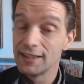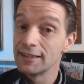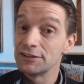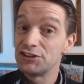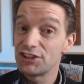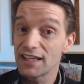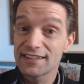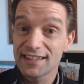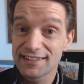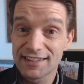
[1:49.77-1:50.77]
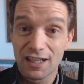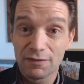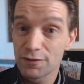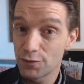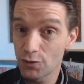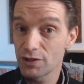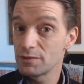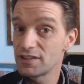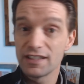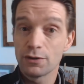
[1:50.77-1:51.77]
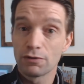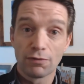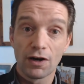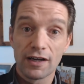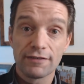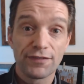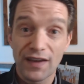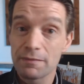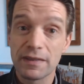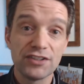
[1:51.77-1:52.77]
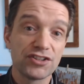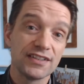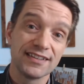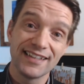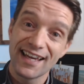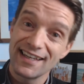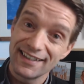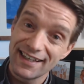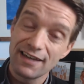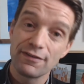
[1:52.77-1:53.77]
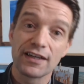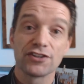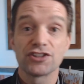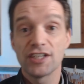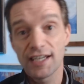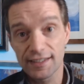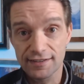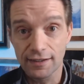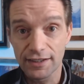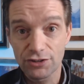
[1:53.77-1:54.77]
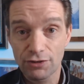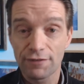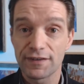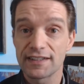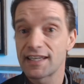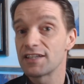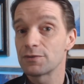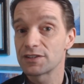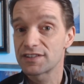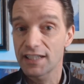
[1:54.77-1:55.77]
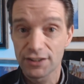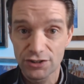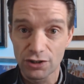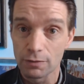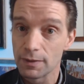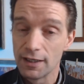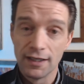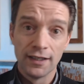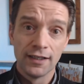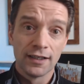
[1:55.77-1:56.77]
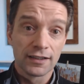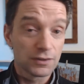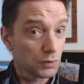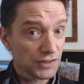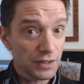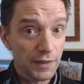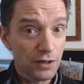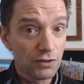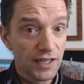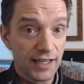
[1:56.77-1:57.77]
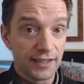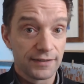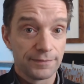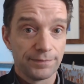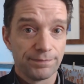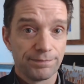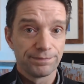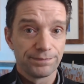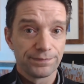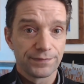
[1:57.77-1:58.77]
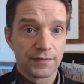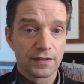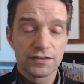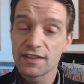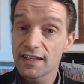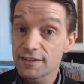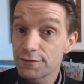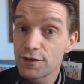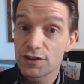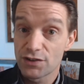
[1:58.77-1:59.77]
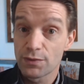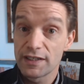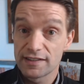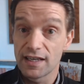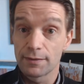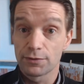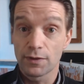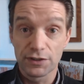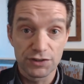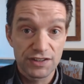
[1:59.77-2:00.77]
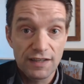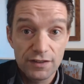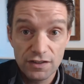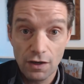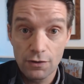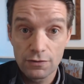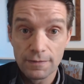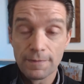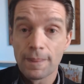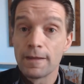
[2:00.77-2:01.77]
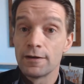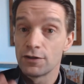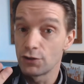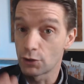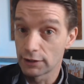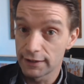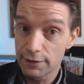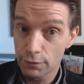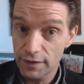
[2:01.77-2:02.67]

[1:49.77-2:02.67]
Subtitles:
Jess has to cover for you until you arrive. That means she's late leaving and she gets stuck in traffic to get to her second job. So what's going on here? See, there's the first 3 steps, right? You set the tone, you're clear on the